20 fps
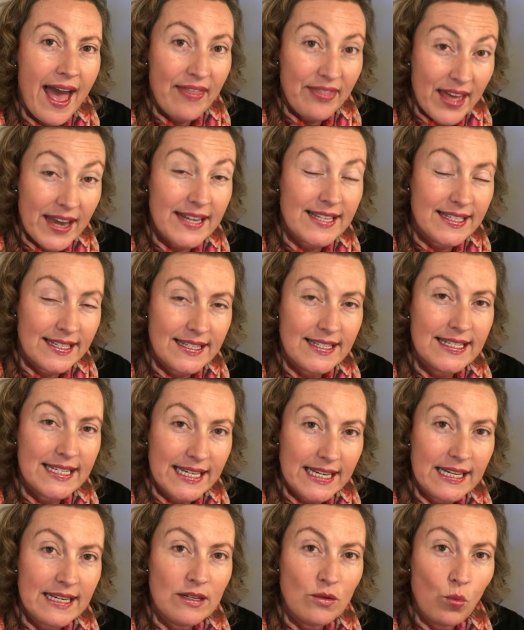and that is
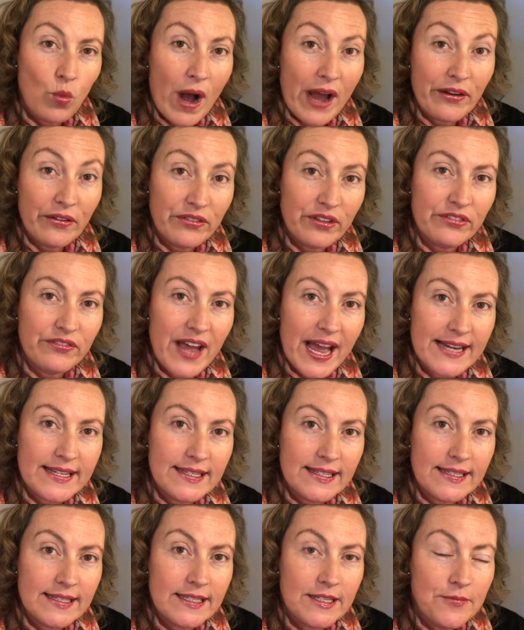indeed one of the
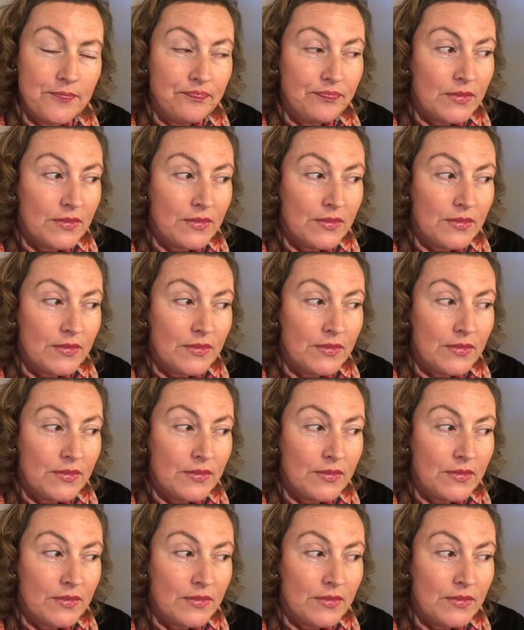factors.